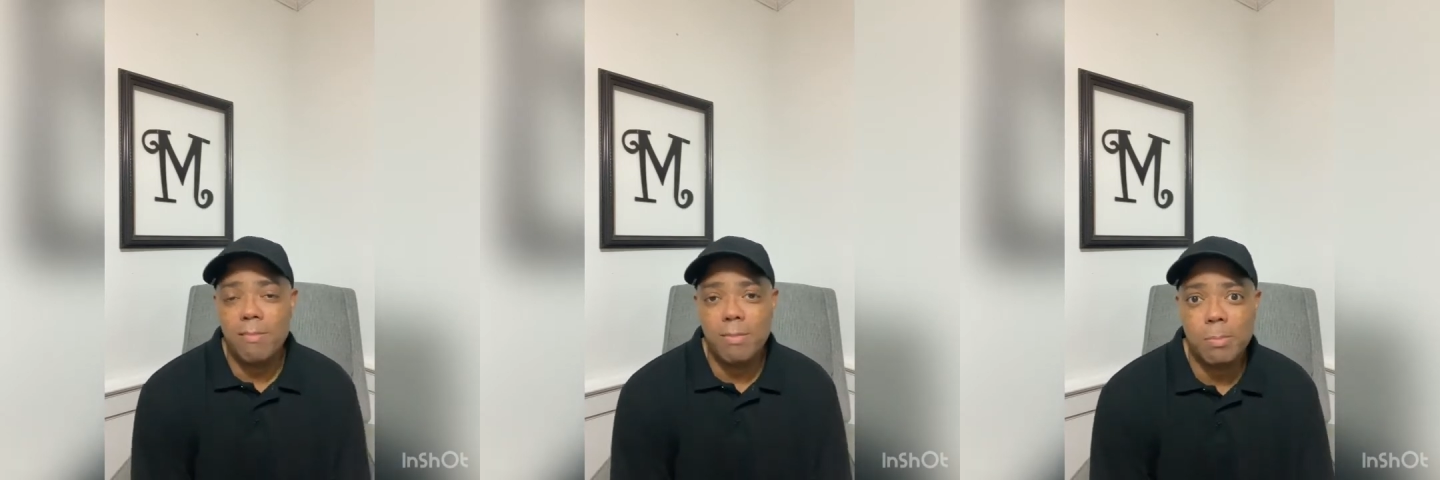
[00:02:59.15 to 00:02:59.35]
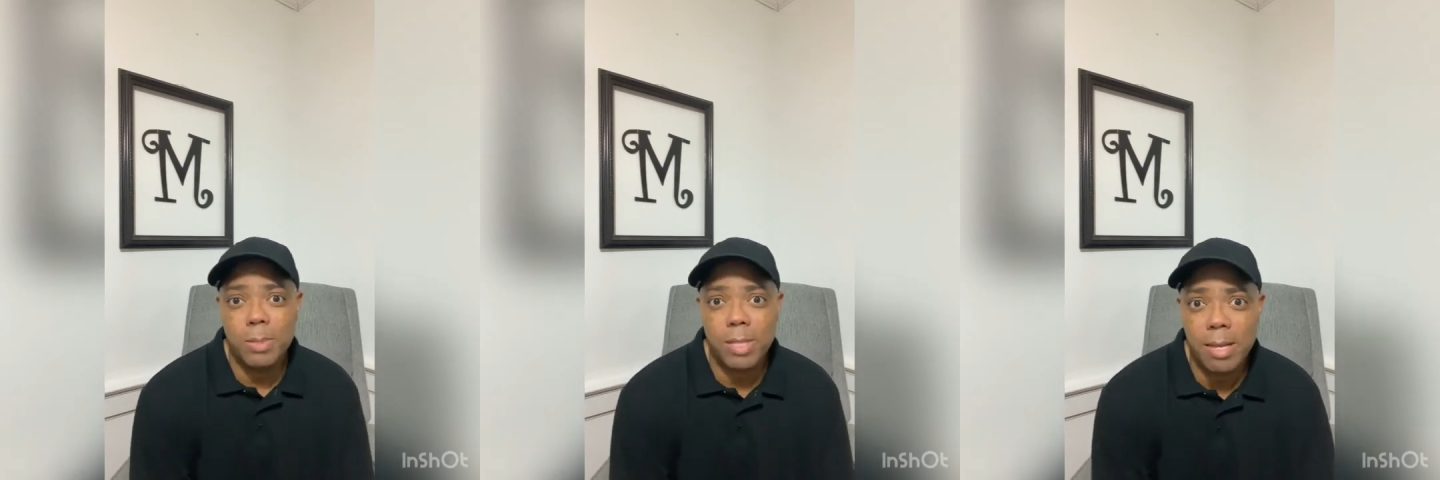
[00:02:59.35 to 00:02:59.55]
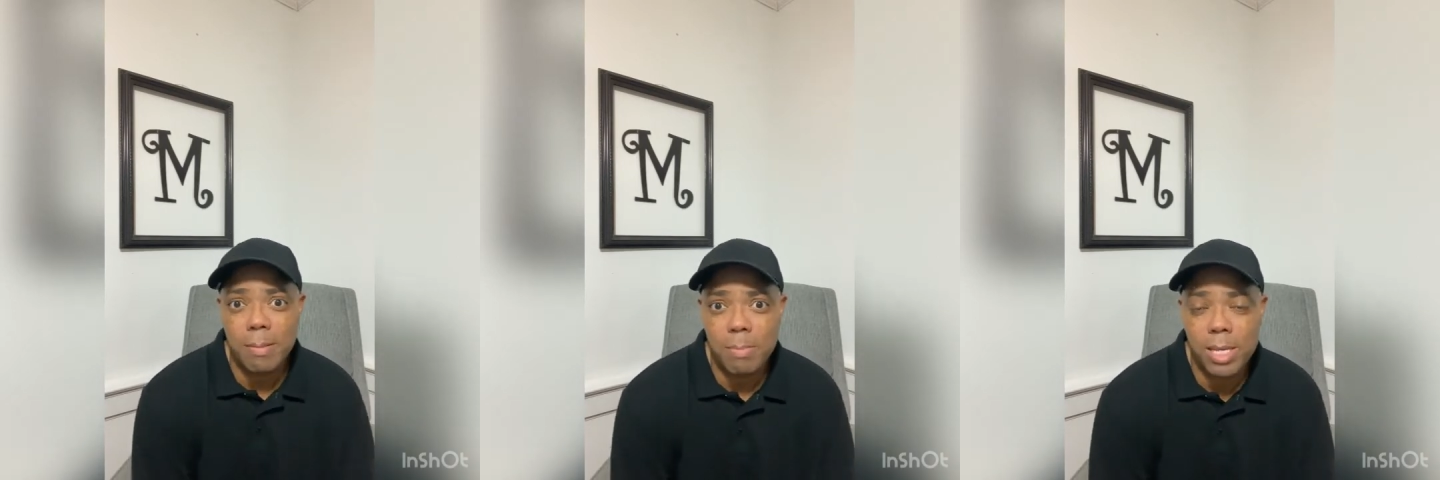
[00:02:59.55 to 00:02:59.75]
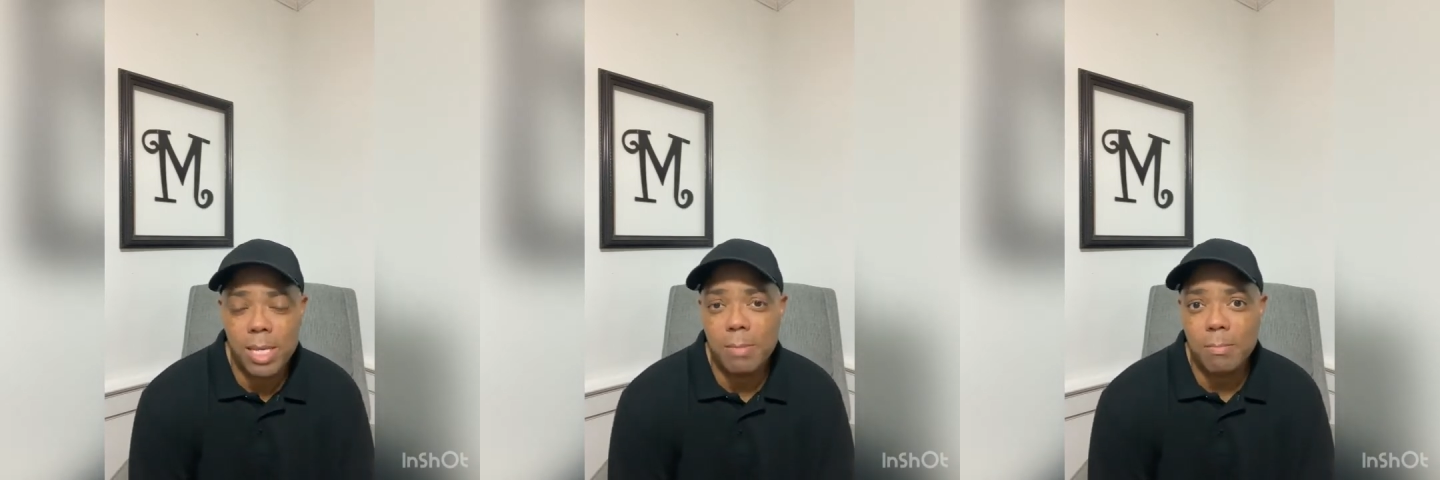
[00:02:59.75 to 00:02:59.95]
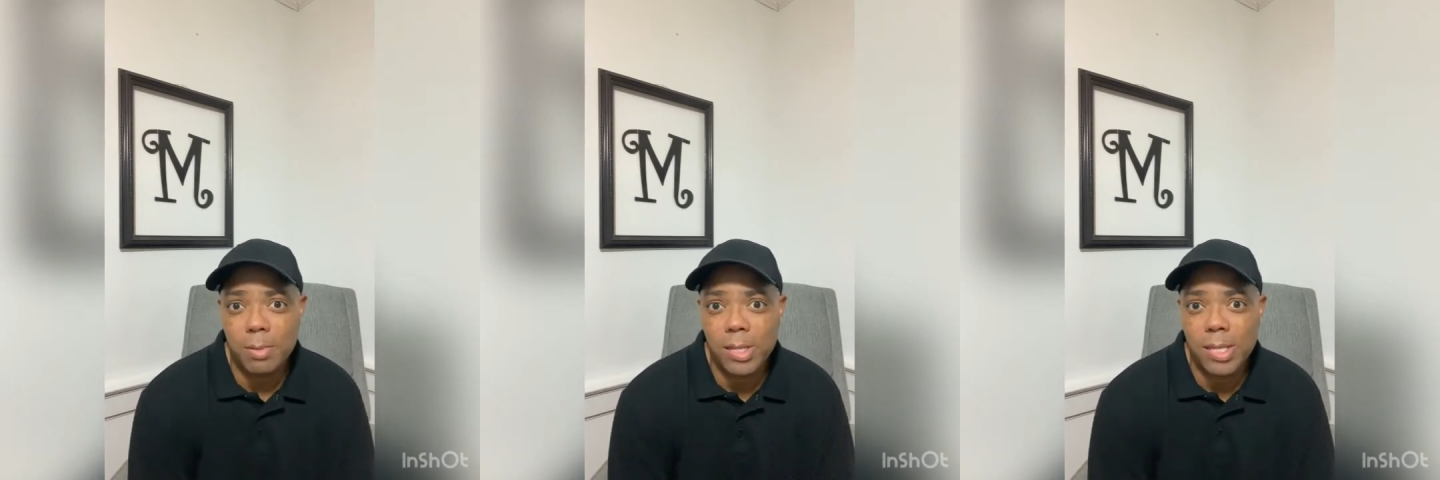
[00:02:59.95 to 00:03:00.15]
a plan B
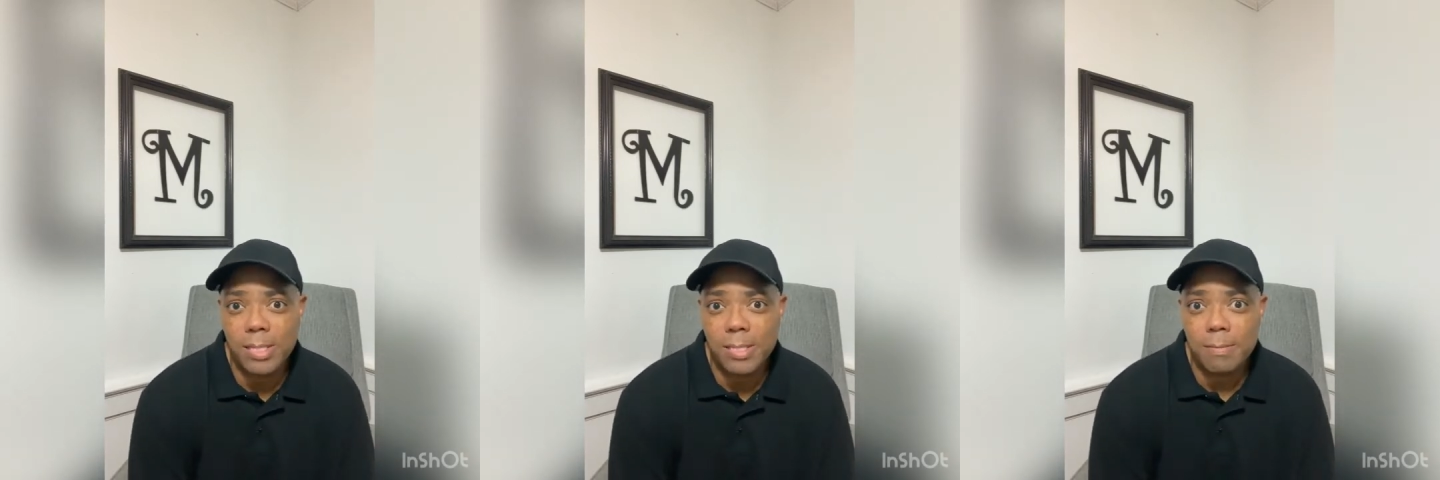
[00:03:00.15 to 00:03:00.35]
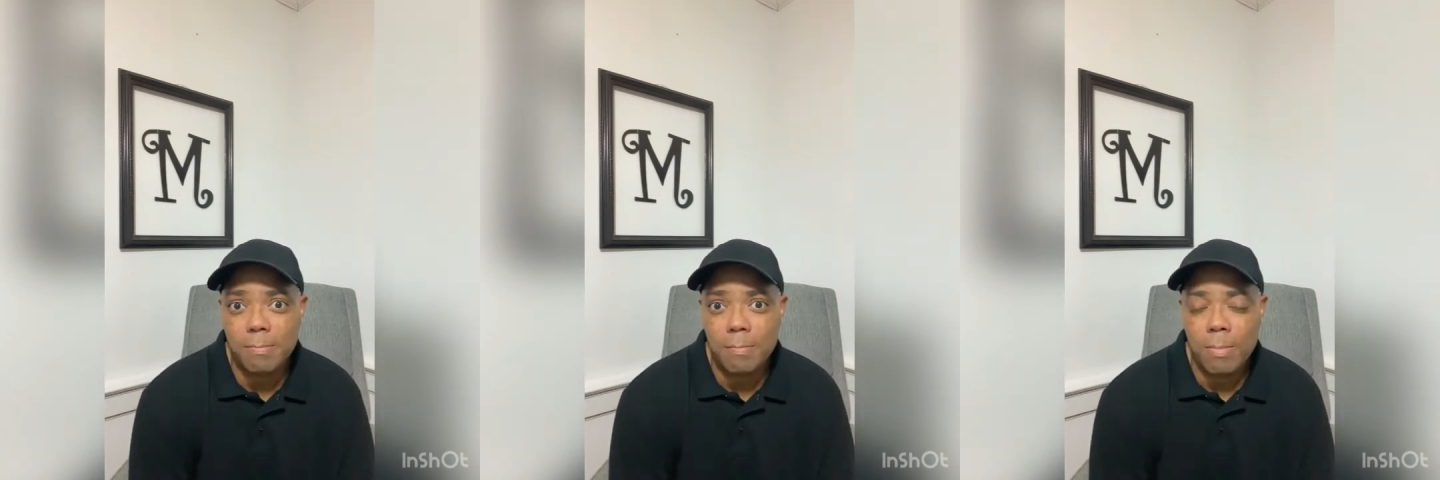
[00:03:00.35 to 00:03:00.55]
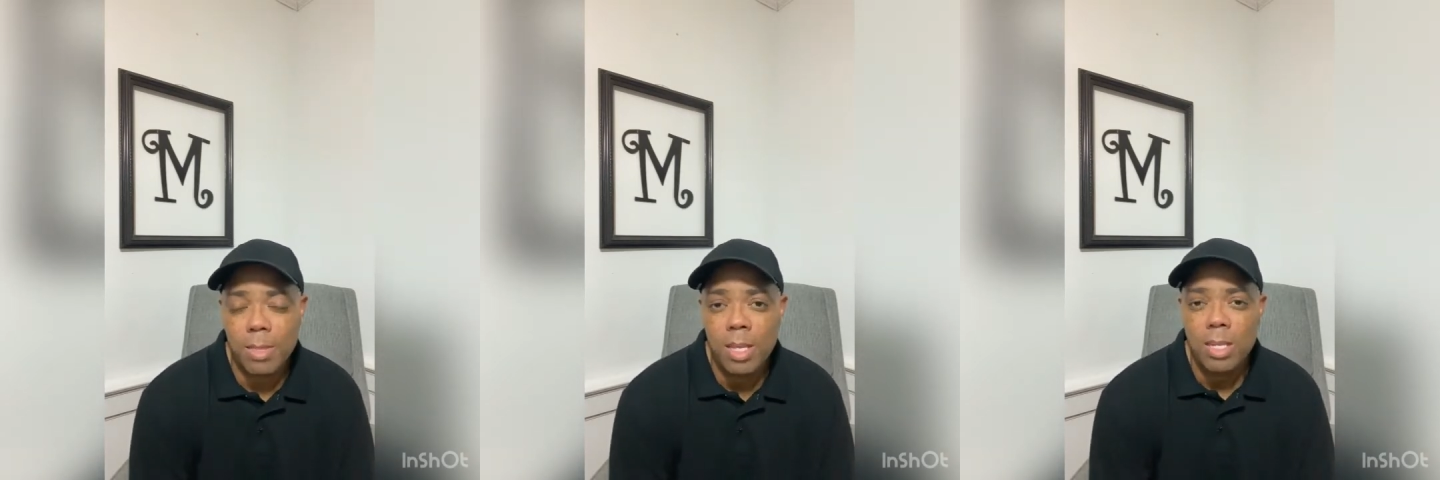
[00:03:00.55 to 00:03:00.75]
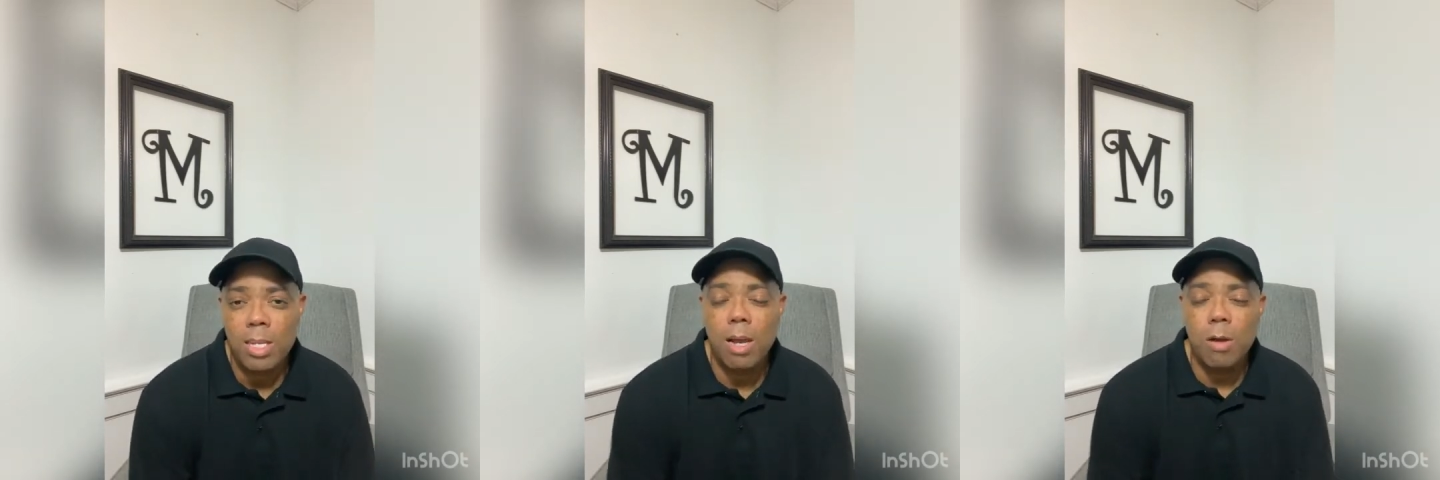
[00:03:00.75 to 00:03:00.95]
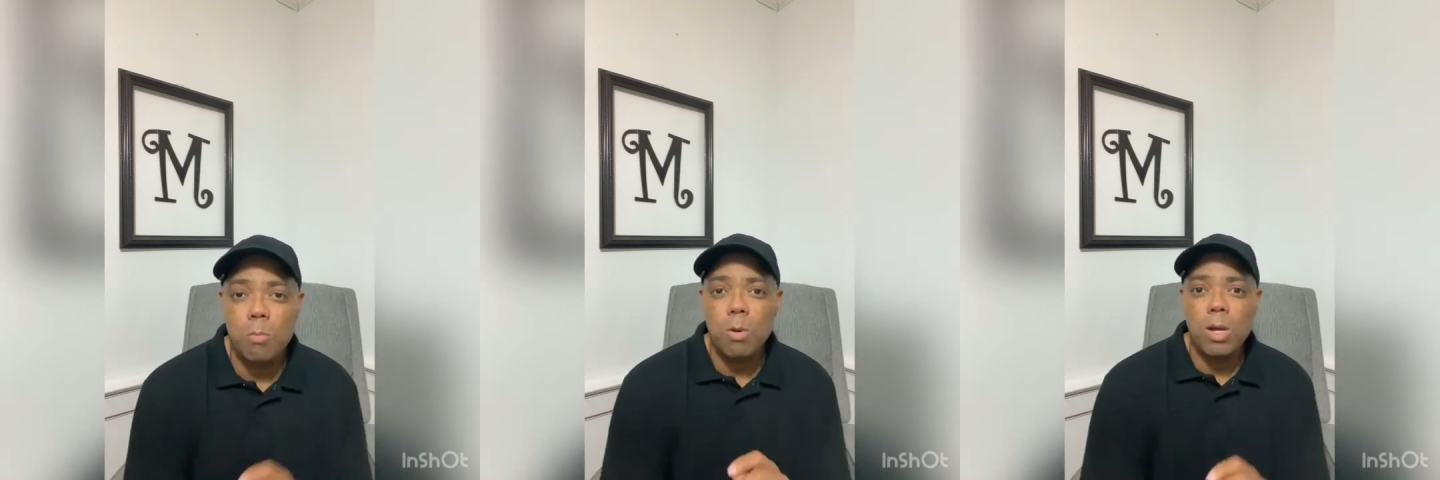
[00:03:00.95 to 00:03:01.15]
in place. Now, what